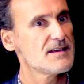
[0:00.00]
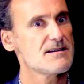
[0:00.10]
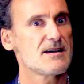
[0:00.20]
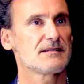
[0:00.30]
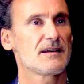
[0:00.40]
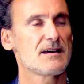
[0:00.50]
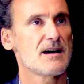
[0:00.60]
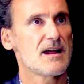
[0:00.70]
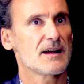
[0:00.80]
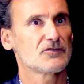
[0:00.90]
and
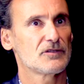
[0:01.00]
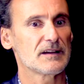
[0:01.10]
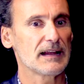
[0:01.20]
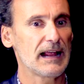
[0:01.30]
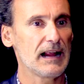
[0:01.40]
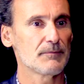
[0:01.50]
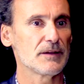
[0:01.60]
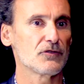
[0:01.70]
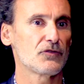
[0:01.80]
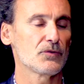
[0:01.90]
actually it helped
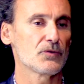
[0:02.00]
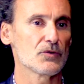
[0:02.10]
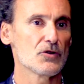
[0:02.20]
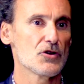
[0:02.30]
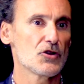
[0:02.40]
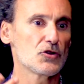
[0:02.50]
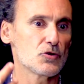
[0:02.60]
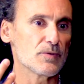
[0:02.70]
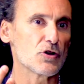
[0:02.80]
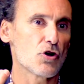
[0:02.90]
them to
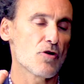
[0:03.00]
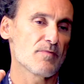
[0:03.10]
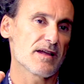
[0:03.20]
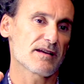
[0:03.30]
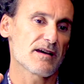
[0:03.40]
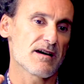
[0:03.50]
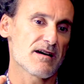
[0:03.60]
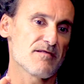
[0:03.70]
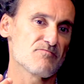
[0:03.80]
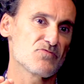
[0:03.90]
become like,
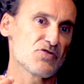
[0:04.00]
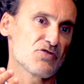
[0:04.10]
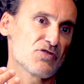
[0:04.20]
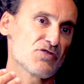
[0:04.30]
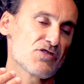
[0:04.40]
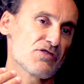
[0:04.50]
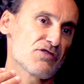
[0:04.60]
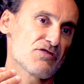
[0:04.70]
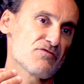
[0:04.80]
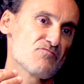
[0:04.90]
you
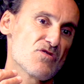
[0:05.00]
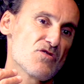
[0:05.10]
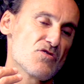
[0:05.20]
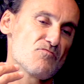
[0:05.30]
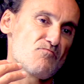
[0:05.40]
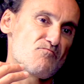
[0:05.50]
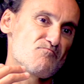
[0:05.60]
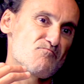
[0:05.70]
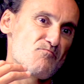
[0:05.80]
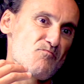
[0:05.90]
know,
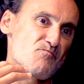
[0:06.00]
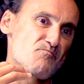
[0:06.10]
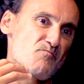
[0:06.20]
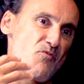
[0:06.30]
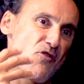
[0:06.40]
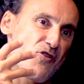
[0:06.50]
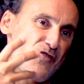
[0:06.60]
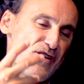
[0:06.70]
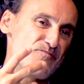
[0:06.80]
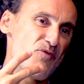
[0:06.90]

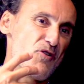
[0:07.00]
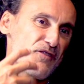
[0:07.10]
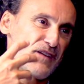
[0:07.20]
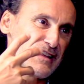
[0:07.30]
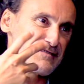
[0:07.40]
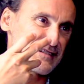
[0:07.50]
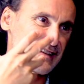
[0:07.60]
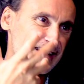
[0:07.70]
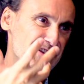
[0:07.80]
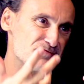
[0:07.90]
more evolved and
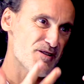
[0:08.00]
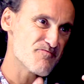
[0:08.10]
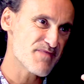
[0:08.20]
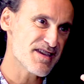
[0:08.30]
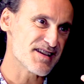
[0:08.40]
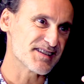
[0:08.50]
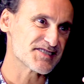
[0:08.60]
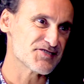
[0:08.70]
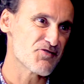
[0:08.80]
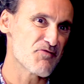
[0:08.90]
integrated human
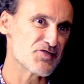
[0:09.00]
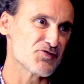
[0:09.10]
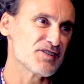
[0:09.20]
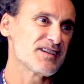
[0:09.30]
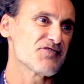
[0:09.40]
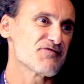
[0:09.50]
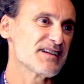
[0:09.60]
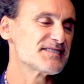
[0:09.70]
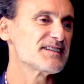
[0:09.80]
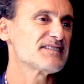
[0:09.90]
beings, you know, when you
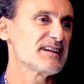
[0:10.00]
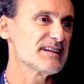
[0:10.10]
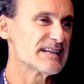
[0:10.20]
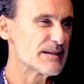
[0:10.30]
integrate certain,